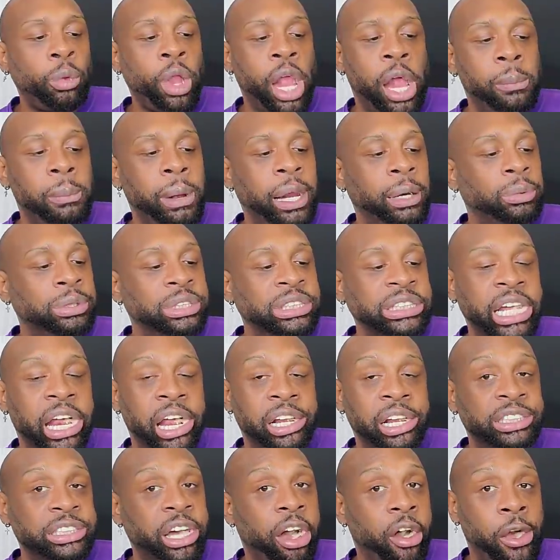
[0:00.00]
No matter what
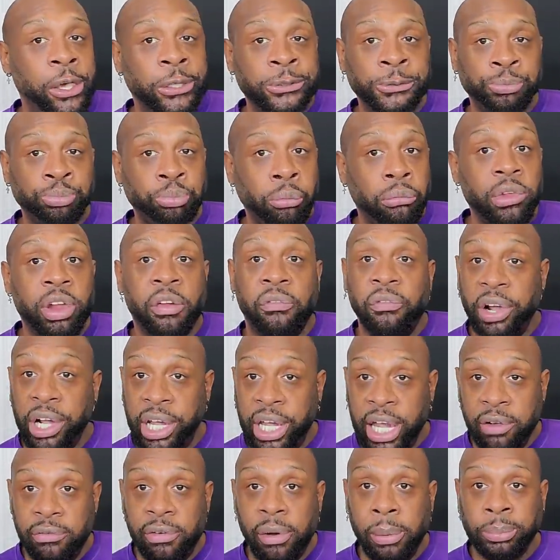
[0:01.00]
they're doing,
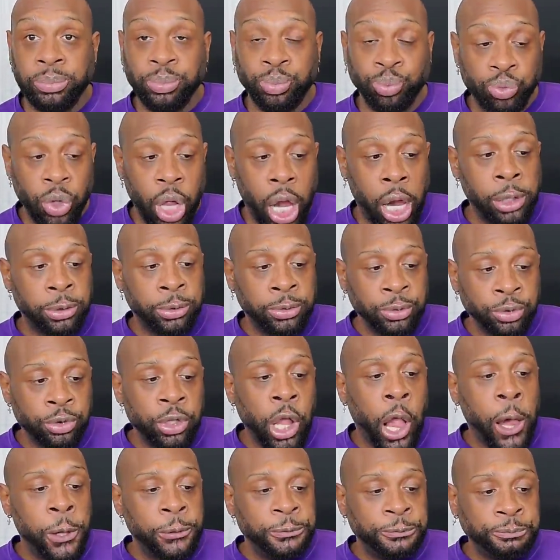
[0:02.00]
forgive them.
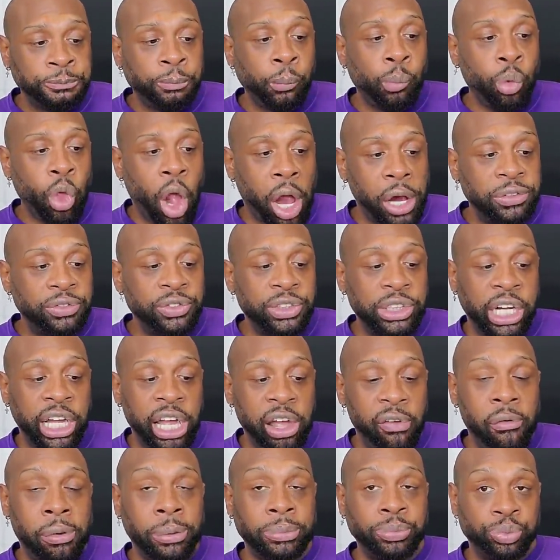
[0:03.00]

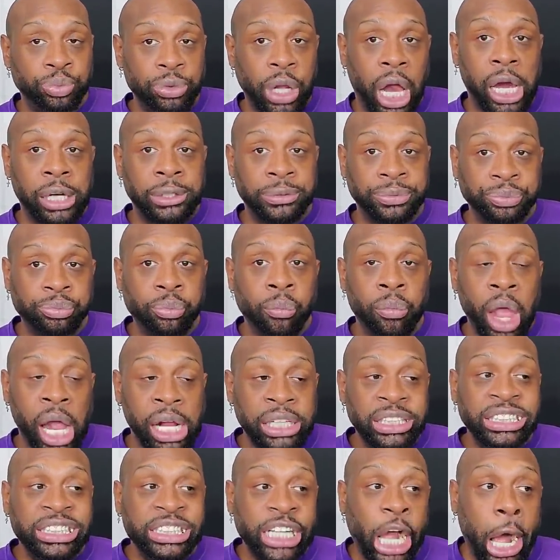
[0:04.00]
Forgive them.
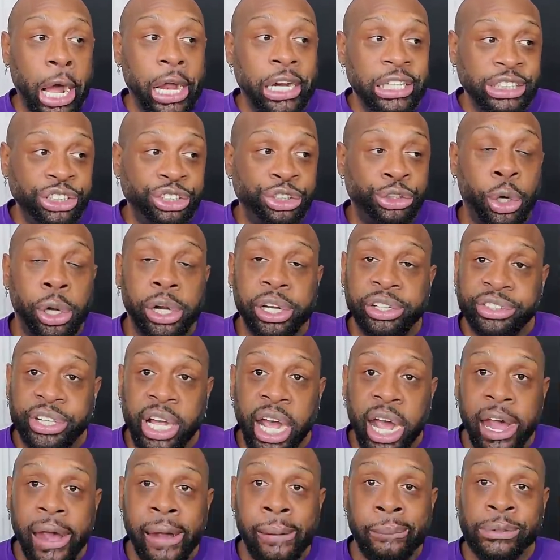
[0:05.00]
And enjoy the
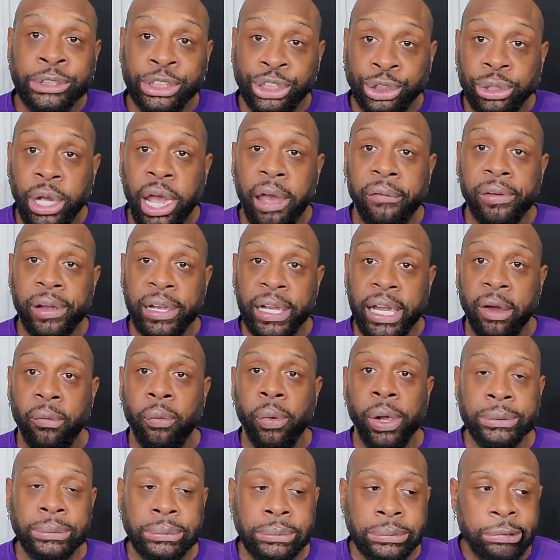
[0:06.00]
time that you have left
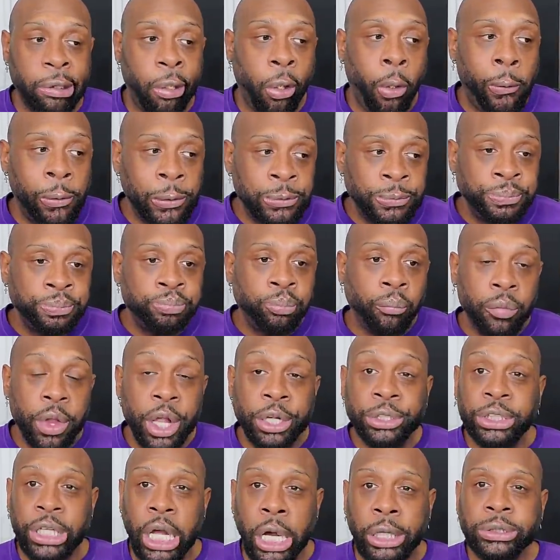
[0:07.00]
with them
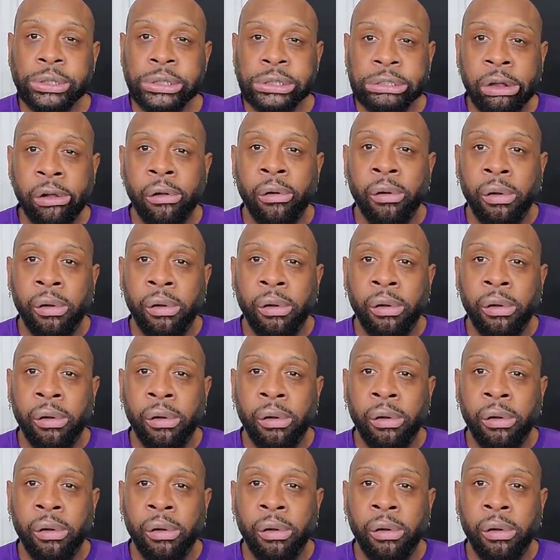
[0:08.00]
you know?